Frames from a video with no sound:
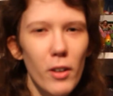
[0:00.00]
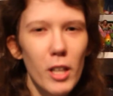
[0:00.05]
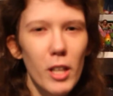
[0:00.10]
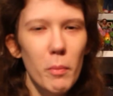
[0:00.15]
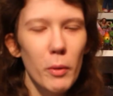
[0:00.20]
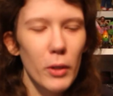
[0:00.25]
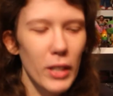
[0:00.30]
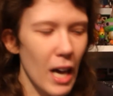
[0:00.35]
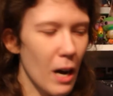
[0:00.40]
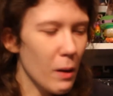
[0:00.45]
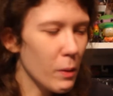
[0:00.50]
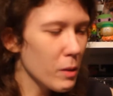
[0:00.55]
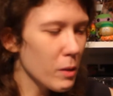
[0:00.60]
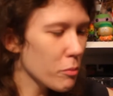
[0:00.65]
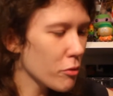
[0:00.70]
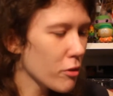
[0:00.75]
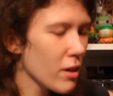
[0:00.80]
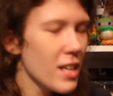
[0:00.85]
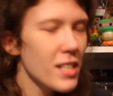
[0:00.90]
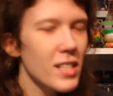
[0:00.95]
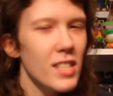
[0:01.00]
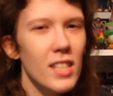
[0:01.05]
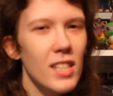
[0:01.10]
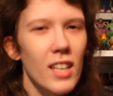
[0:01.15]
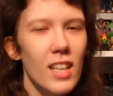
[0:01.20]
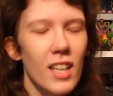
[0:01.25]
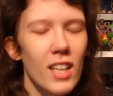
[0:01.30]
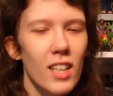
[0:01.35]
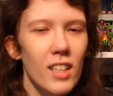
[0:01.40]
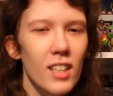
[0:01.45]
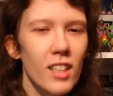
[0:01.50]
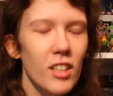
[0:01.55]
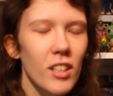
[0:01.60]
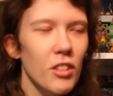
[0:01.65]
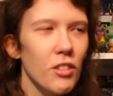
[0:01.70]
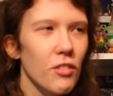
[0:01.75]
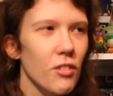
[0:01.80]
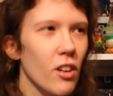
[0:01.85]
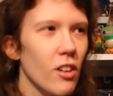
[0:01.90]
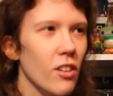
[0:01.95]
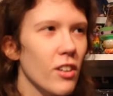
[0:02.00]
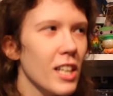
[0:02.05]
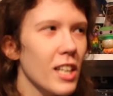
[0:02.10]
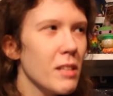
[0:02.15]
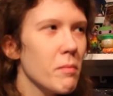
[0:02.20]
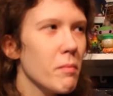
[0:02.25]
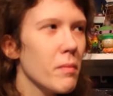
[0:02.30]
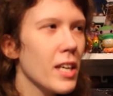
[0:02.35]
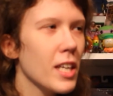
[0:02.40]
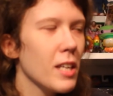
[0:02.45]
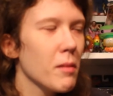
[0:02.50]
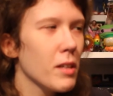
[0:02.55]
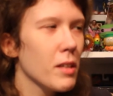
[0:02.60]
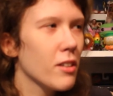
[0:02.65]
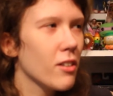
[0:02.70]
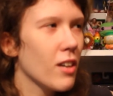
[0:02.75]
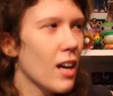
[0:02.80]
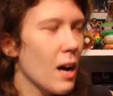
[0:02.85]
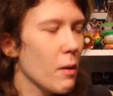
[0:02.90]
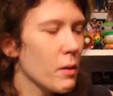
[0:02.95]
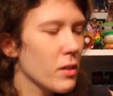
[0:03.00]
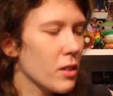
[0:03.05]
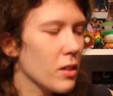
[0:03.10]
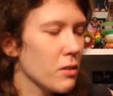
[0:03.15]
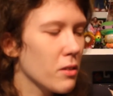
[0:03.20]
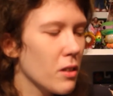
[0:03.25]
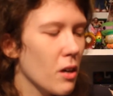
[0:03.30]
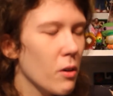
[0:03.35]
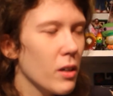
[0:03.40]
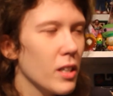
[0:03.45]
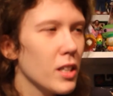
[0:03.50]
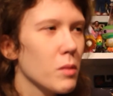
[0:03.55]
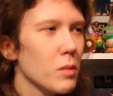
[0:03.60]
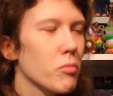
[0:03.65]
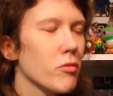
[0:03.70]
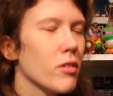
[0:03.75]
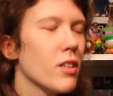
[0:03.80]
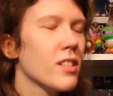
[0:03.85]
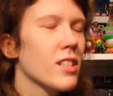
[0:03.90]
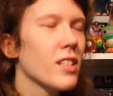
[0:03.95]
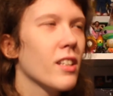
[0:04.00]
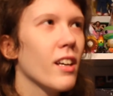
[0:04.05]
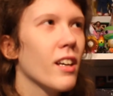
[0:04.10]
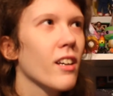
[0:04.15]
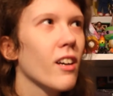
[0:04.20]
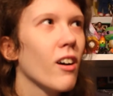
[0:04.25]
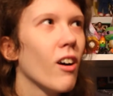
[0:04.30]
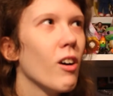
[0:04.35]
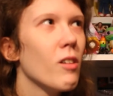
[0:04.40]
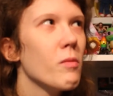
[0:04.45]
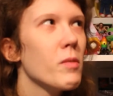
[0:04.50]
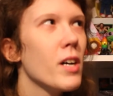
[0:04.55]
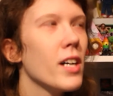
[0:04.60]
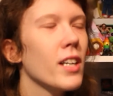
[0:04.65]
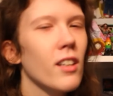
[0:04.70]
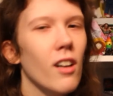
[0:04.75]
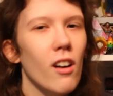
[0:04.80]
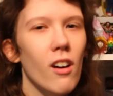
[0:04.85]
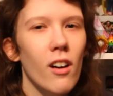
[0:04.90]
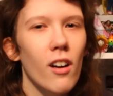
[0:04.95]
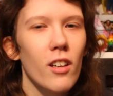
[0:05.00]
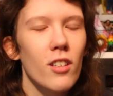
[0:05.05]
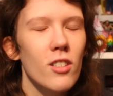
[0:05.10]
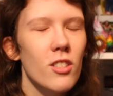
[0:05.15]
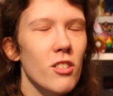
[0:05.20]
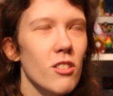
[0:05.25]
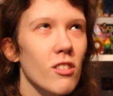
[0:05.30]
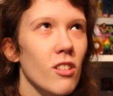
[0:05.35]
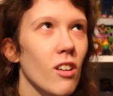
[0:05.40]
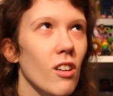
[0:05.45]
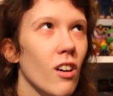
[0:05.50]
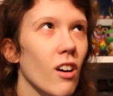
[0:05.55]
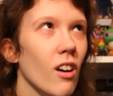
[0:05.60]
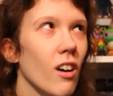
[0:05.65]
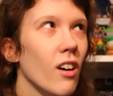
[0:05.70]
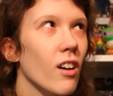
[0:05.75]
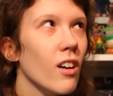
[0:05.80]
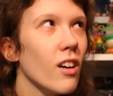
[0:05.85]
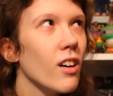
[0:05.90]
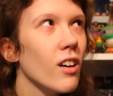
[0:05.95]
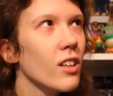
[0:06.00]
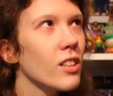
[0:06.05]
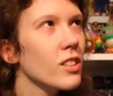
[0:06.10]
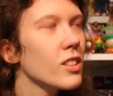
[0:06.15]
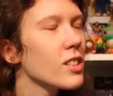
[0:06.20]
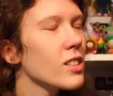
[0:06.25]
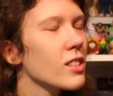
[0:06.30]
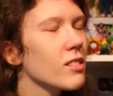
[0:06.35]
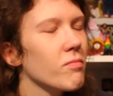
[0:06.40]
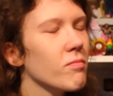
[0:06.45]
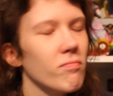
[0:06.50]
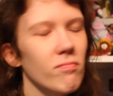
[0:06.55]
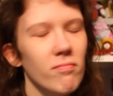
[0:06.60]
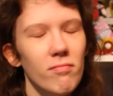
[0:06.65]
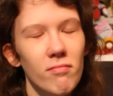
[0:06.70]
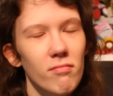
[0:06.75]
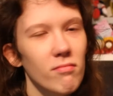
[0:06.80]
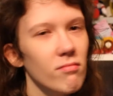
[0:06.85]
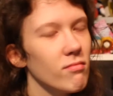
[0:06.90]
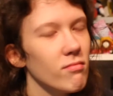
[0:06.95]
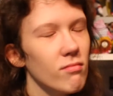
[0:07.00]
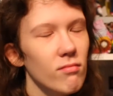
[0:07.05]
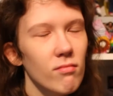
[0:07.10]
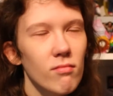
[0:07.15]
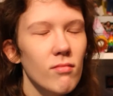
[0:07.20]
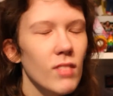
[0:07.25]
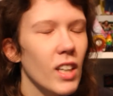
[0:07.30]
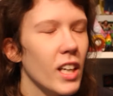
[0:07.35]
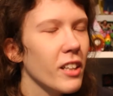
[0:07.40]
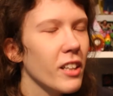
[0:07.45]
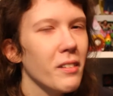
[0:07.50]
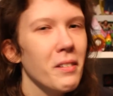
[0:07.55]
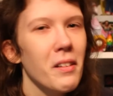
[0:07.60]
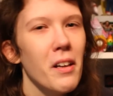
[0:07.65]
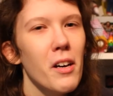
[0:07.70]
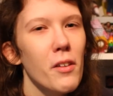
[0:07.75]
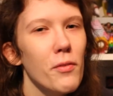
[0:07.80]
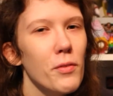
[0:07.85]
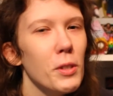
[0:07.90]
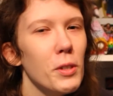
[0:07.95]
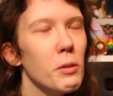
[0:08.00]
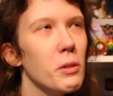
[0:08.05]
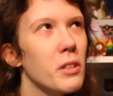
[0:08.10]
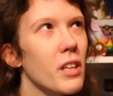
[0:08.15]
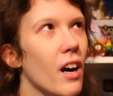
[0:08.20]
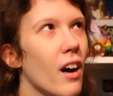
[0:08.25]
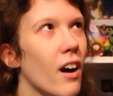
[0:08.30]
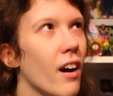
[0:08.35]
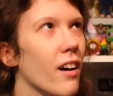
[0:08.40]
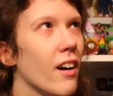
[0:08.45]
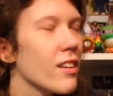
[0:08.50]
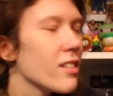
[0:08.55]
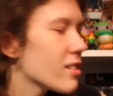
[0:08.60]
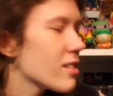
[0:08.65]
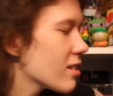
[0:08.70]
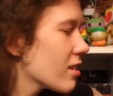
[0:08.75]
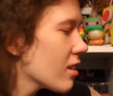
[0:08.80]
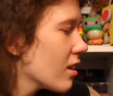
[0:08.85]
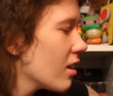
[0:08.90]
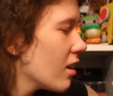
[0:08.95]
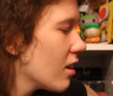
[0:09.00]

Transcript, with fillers: only pulled out one present and you're already making me cry with the note in the present. Like, oh my gosh. Just, I love you guys.